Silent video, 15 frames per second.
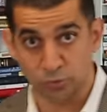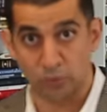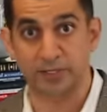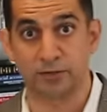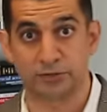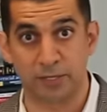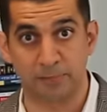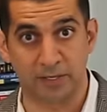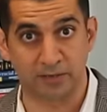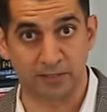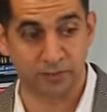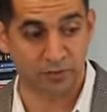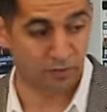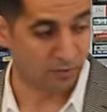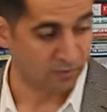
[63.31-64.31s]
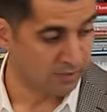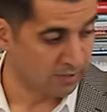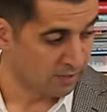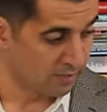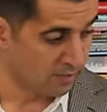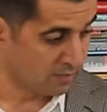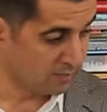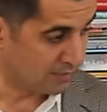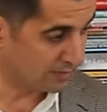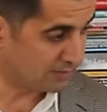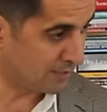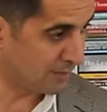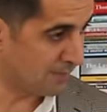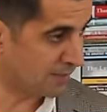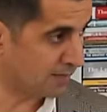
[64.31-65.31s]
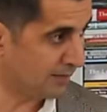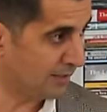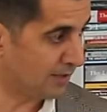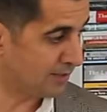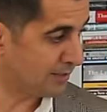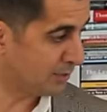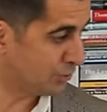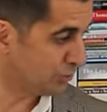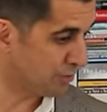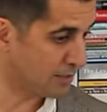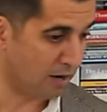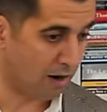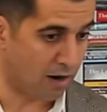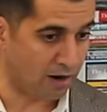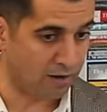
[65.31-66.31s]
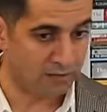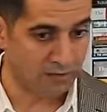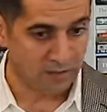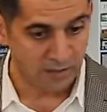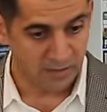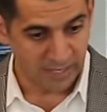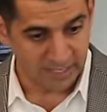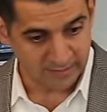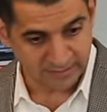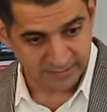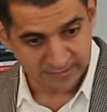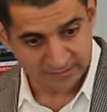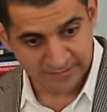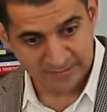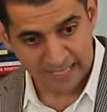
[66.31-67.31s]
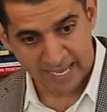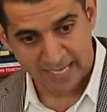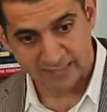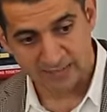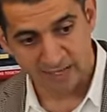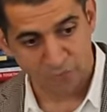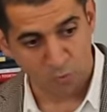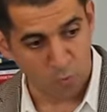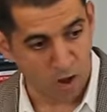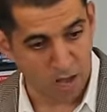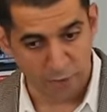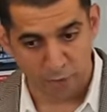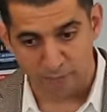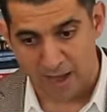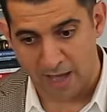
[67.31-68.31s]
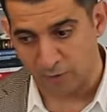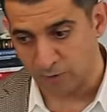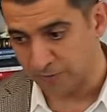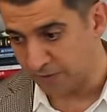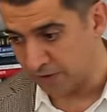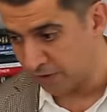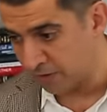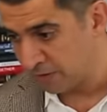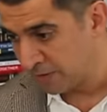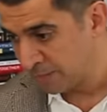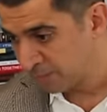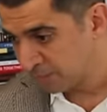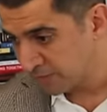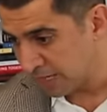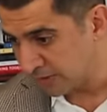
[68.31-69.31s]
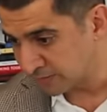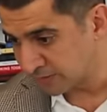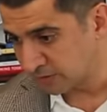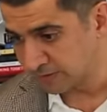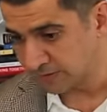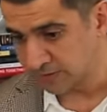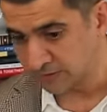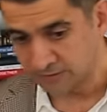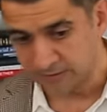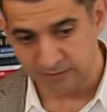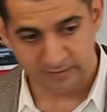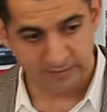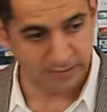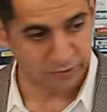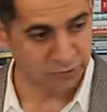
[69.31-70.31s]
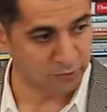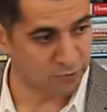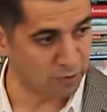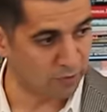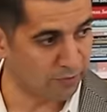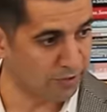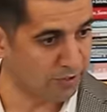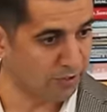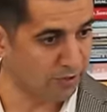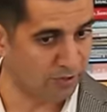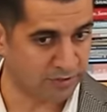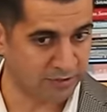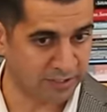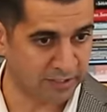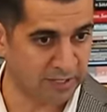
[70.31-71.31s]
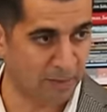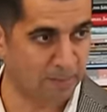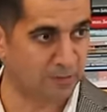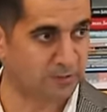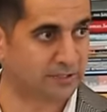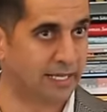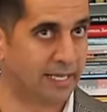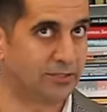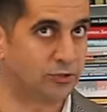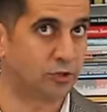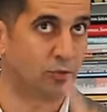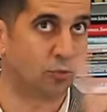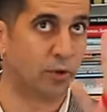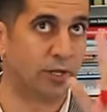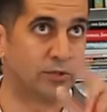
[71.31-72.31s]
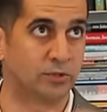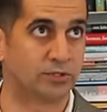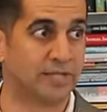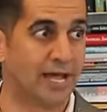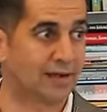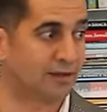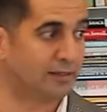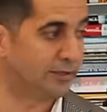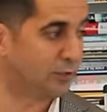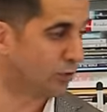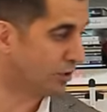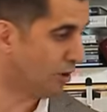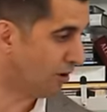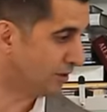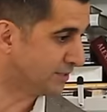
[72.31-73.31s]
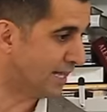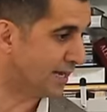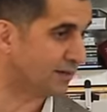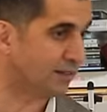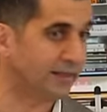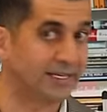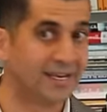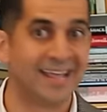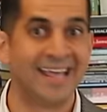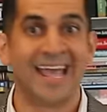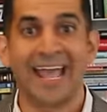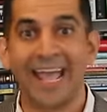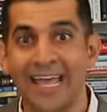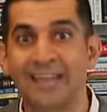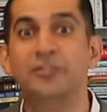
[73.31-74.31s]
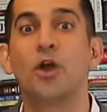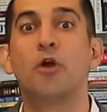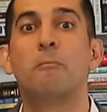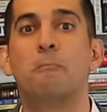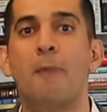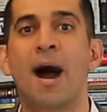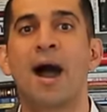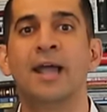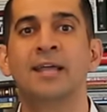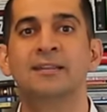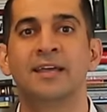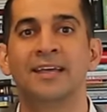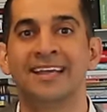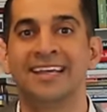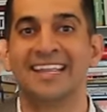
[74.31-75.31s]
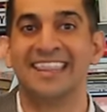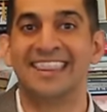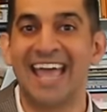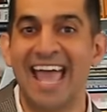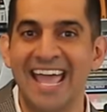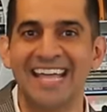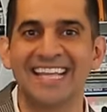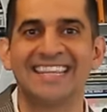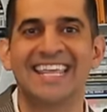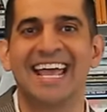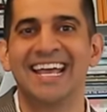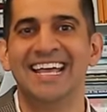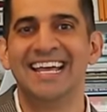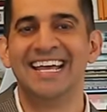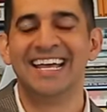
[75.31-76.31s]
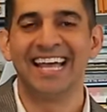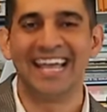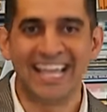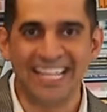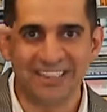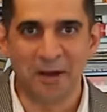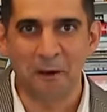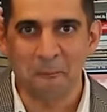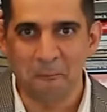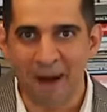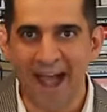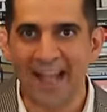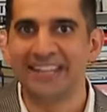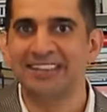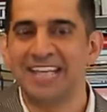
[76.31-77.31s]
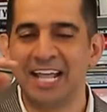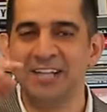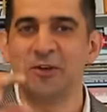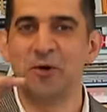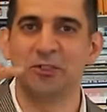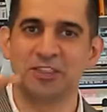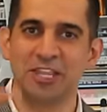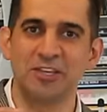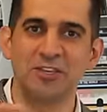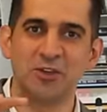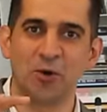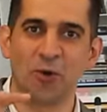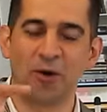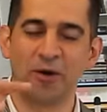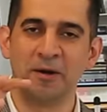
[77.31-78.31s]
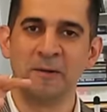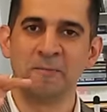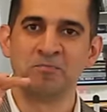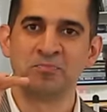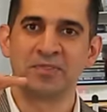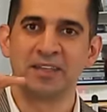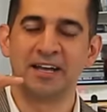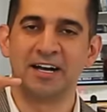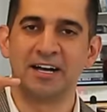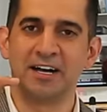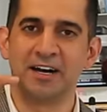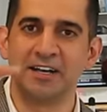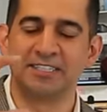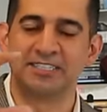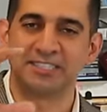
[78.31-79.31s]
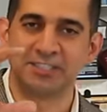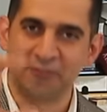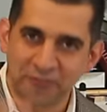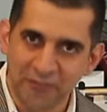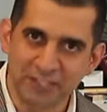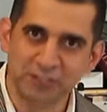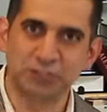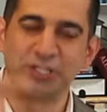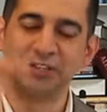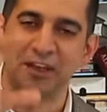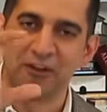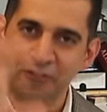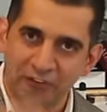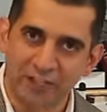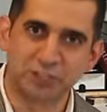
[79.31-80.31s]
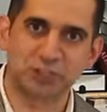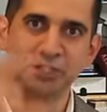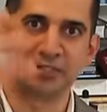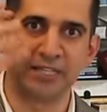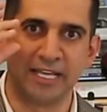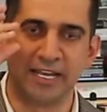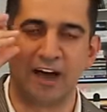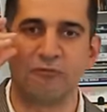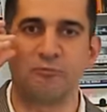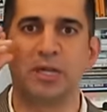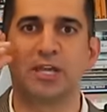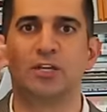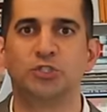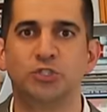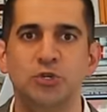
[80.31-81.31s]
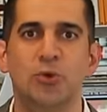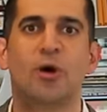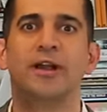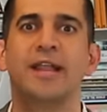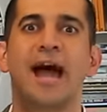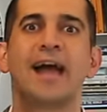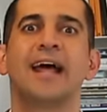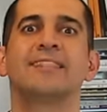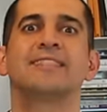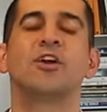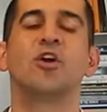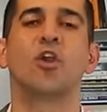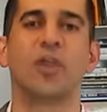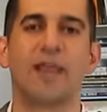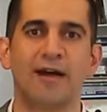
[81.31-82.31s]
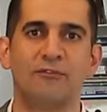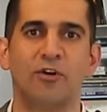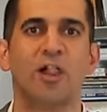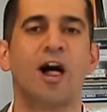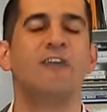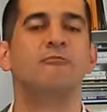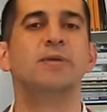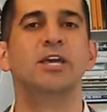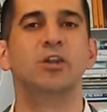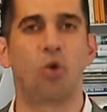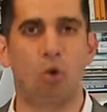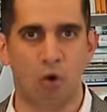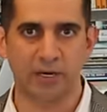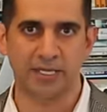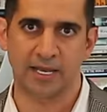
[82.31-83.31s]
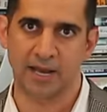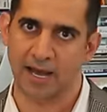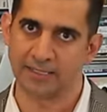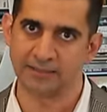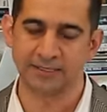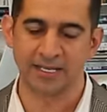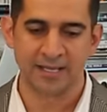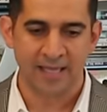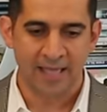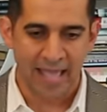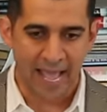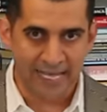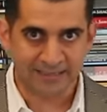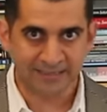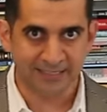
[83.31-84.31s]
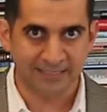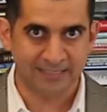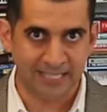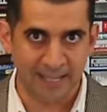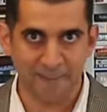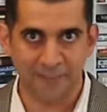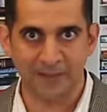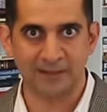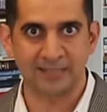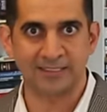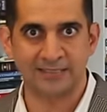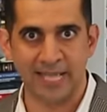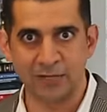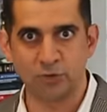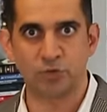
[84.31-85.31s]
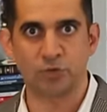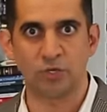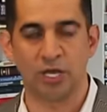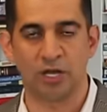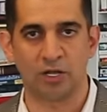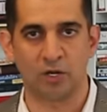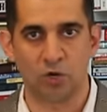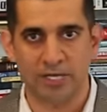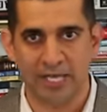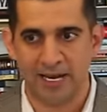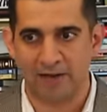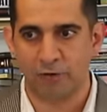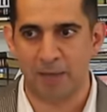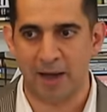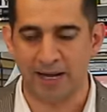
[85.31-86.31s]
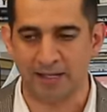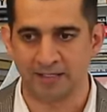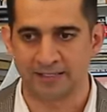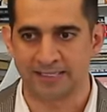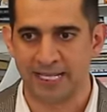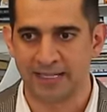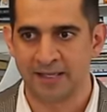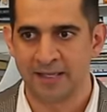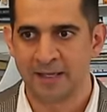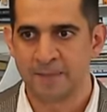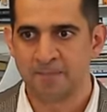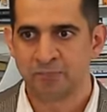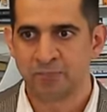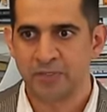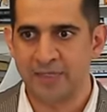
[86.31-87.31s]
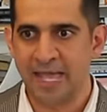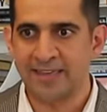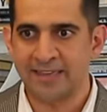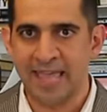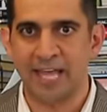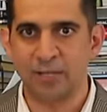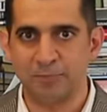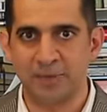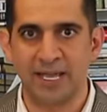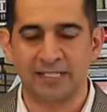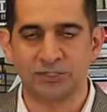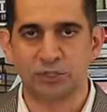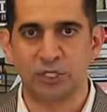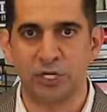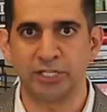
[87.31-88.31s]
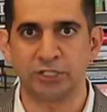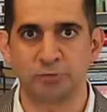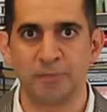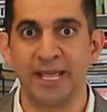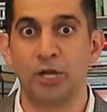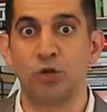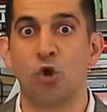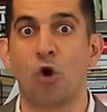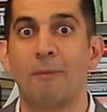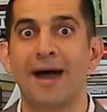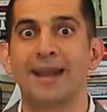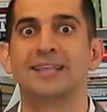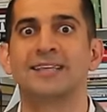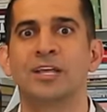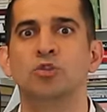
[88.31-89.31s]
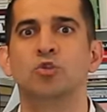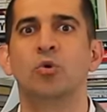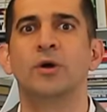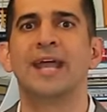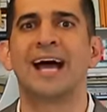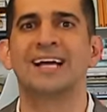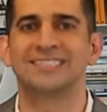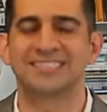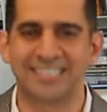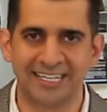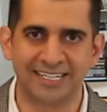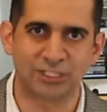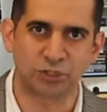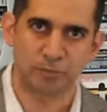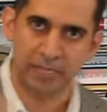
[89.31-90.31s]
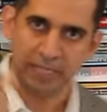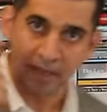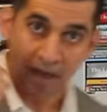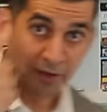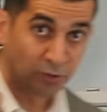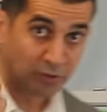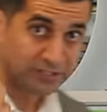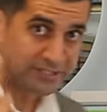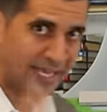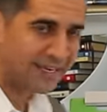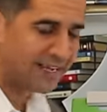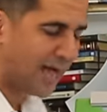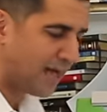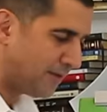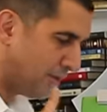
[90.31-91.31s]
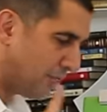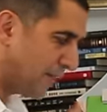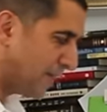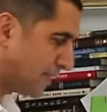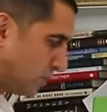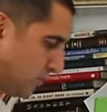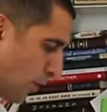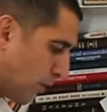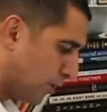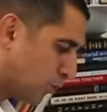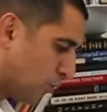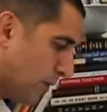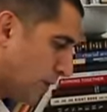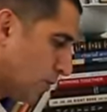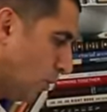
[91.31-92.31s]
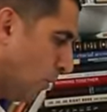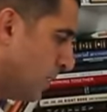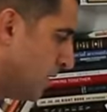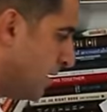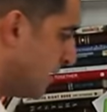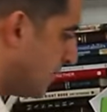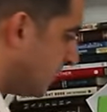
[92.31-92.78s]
is what they'll typically do. They'll typically look at your car and see stains of a water bottle there, and still see tissues over here, see a couple stains, your window's not clean, your car's not clean. In their mind, they, they, in their mind, they don't think you're Uh, uh, sufficient, efficient enough because you are not at their level of being organized. S's typically tend to uh, look at everybody else that they can't be as good as me and nobody can do it as good as me. Understanding how they think is very critical.